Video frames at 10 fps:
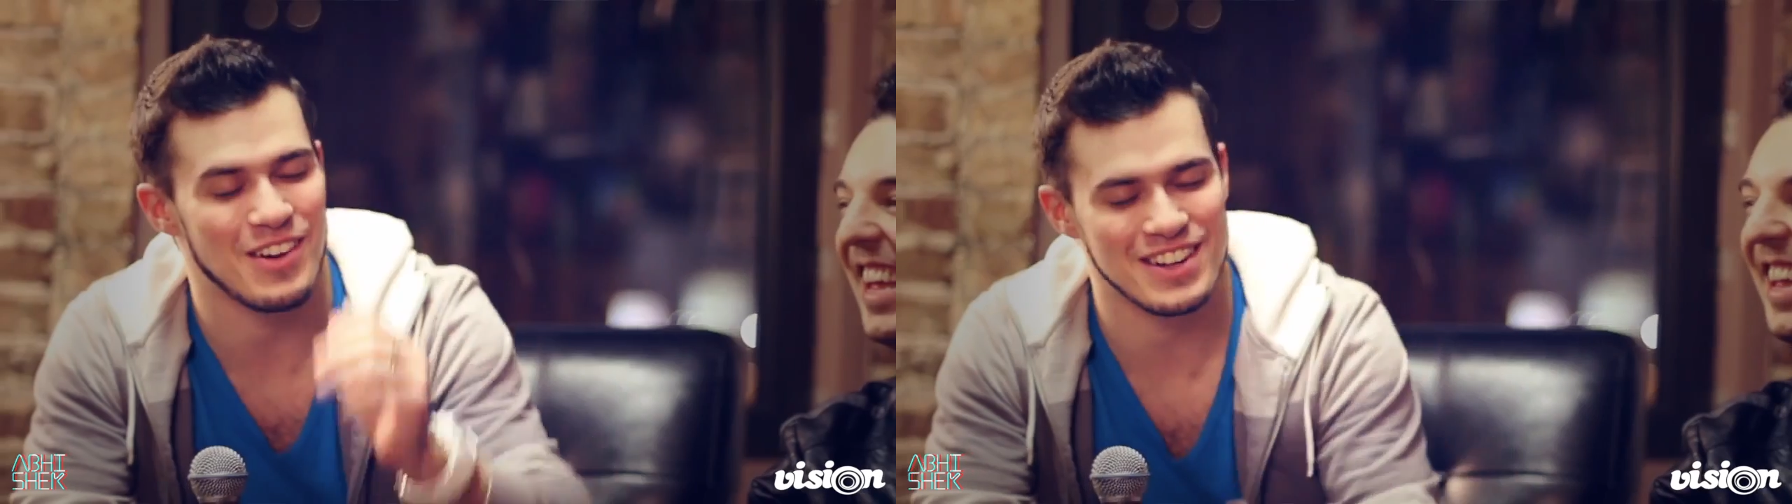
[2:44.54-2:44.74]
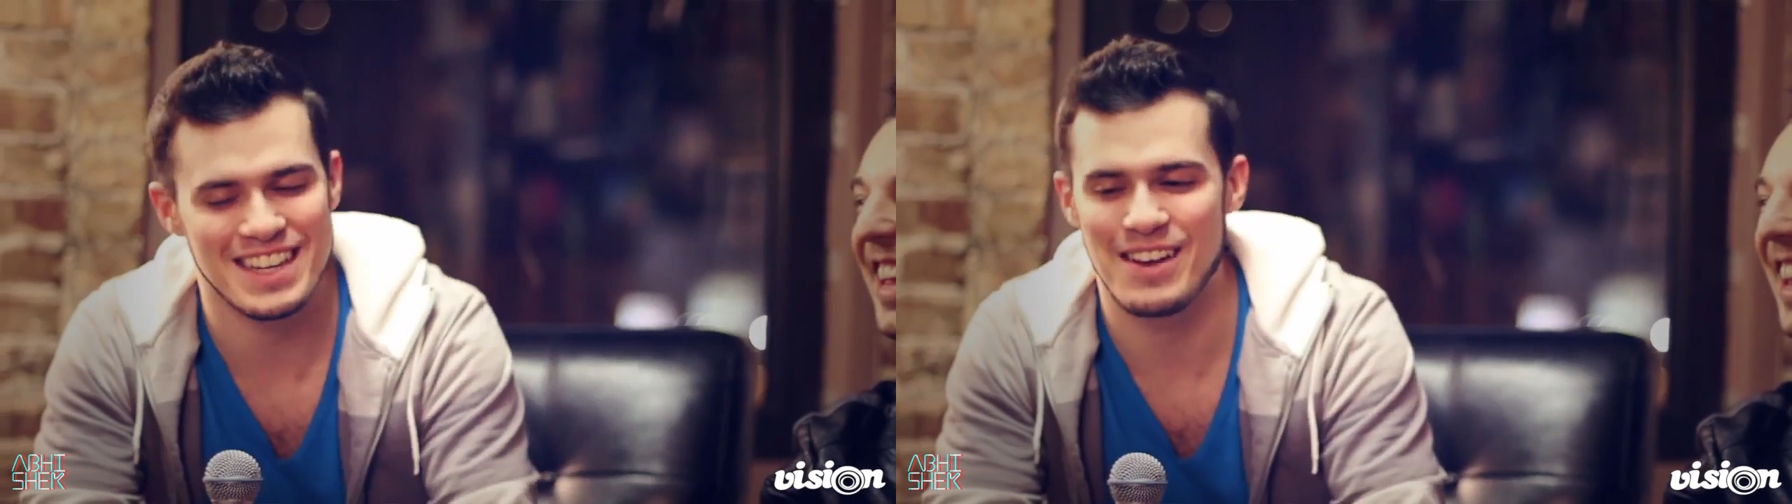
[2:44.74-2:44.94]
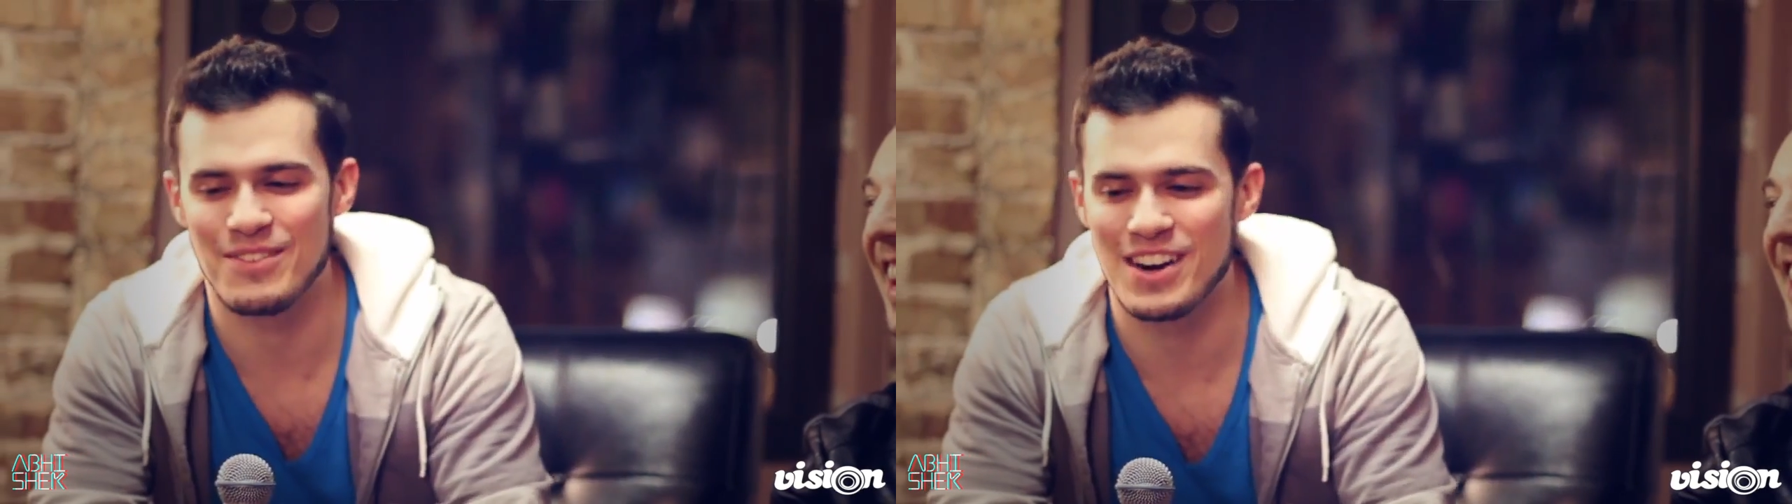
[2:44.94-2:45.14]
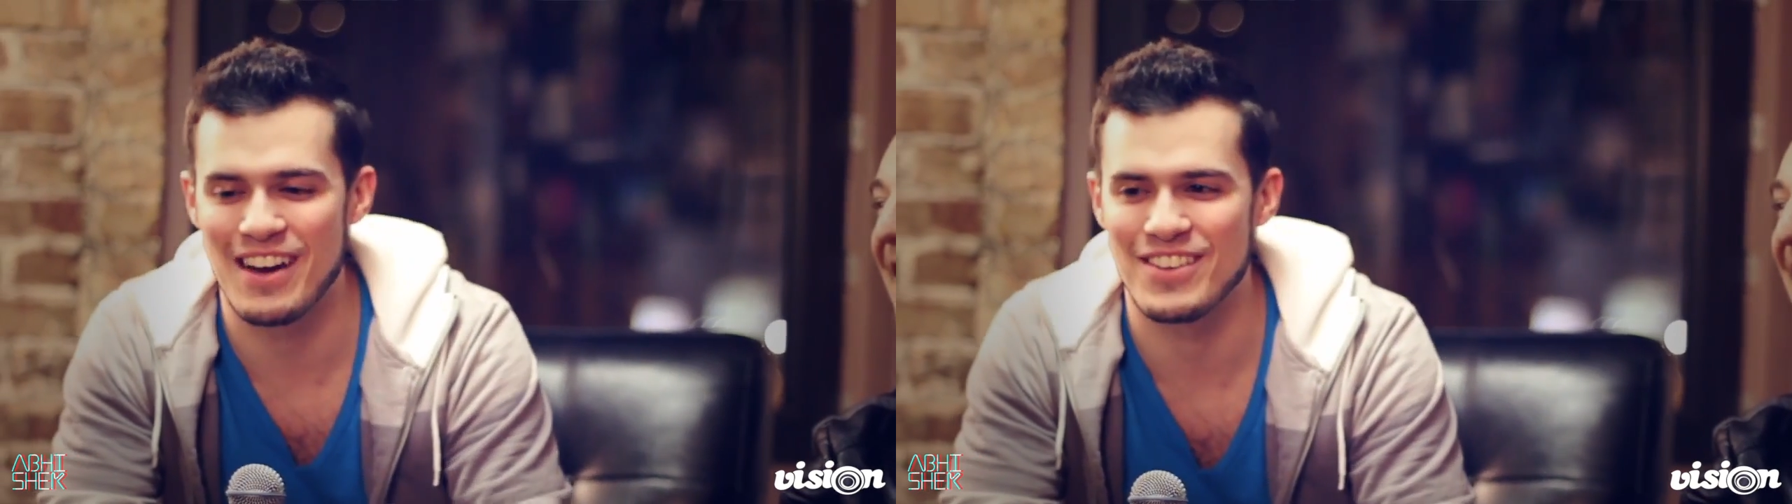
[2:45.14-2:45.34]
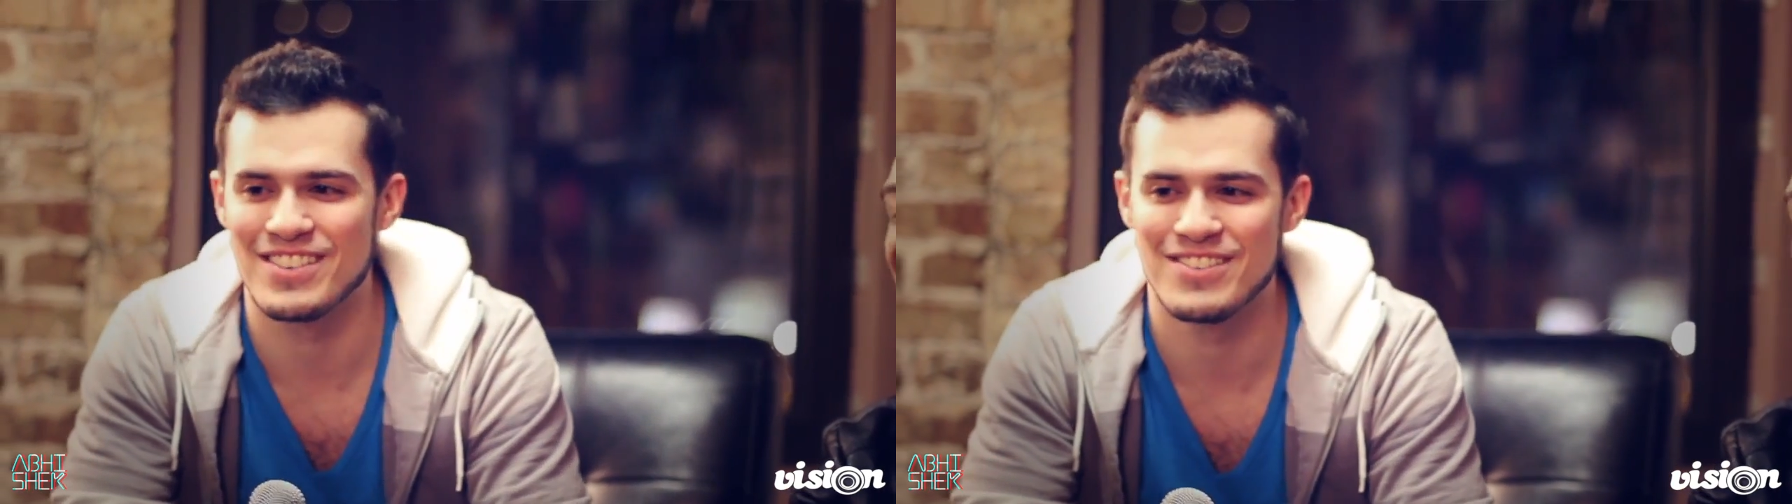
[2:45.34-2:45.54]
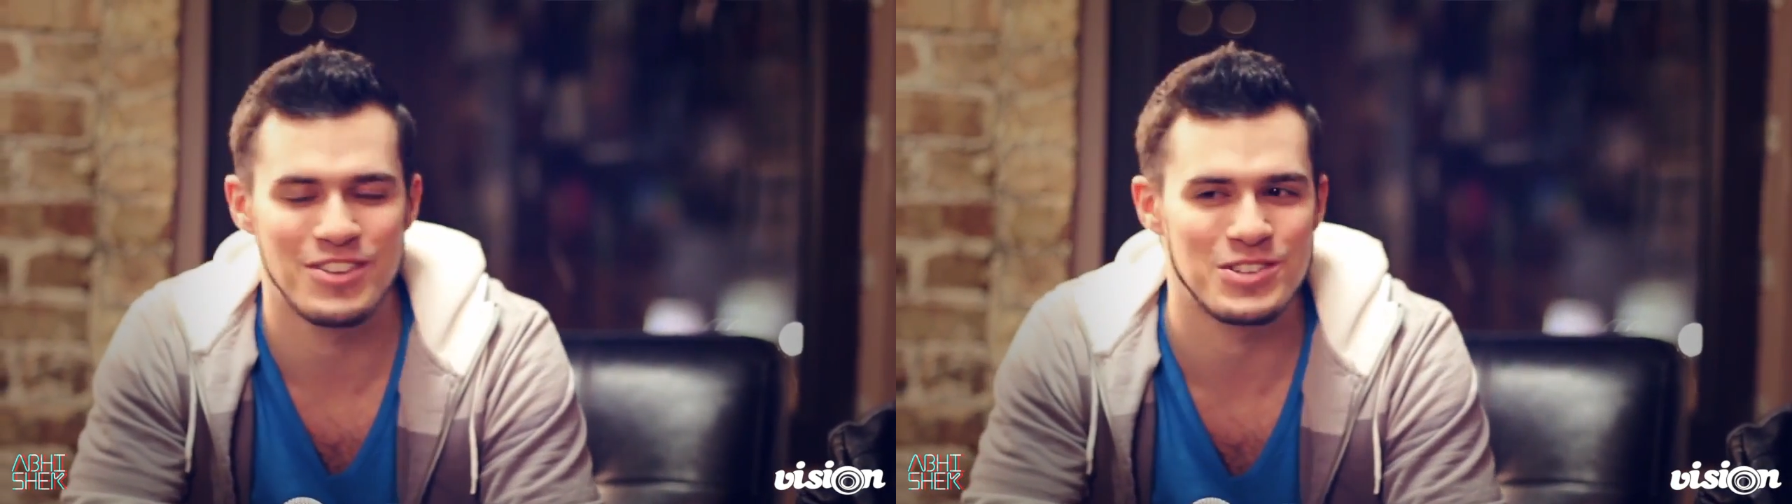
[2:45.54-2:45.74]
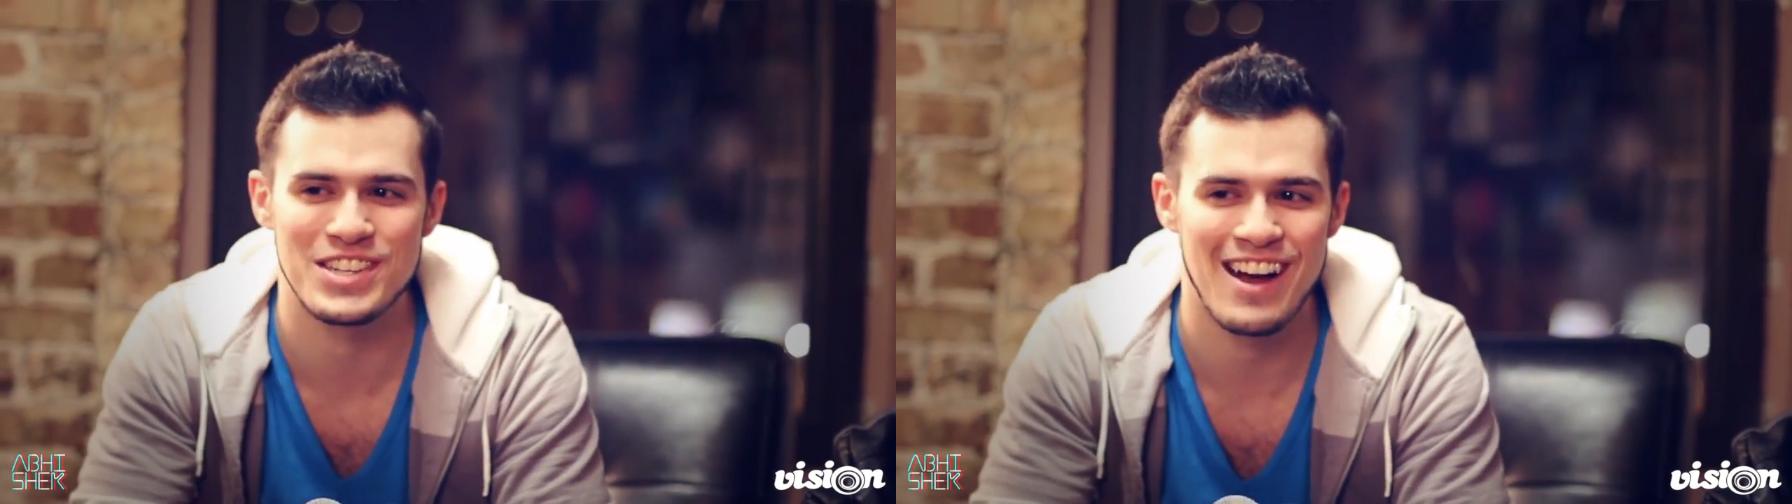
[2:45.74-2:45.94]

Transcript: long time, whatever, full